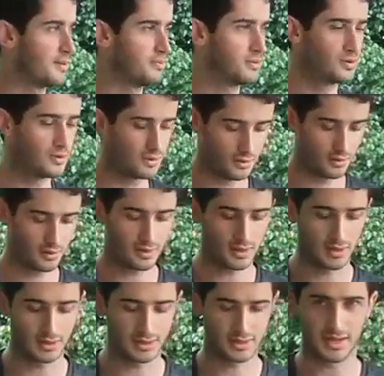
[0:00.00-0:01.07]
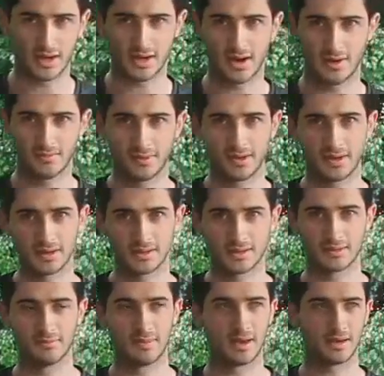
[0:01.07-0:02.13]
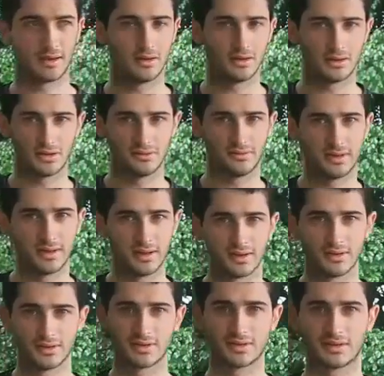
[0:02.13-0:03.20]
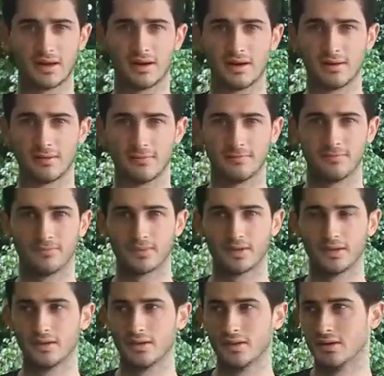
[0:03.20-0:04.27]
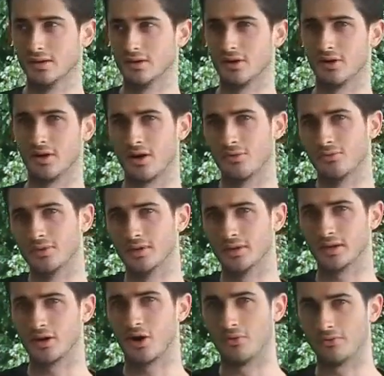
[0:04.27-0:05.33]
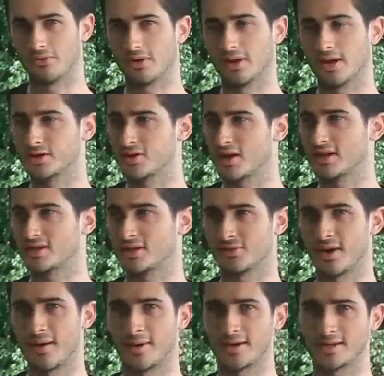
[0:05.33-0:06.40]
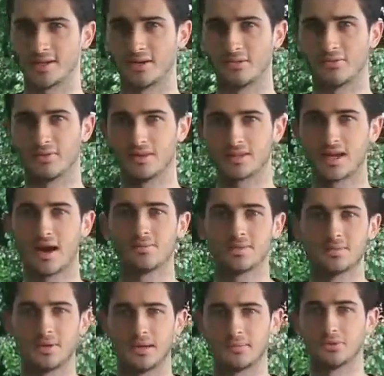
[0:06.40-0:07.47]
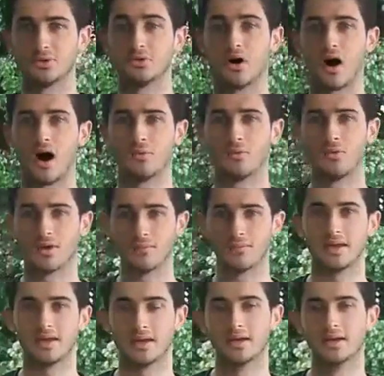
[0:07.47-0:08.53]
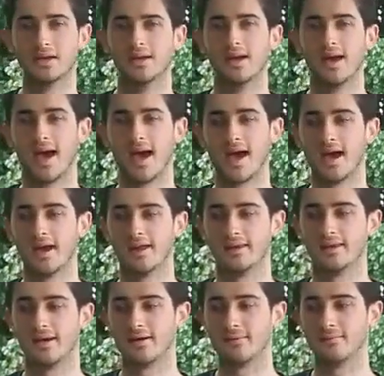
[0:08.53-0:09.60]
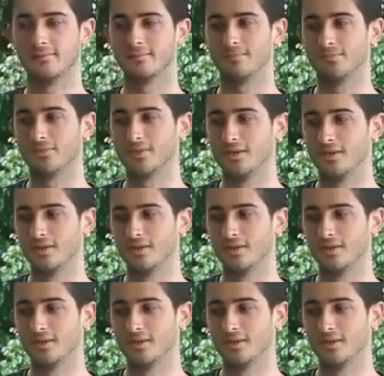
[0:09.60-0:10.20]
people who start companies, make YouTube videos, are really confident. I try to surround myself with the types of people who I want to be. And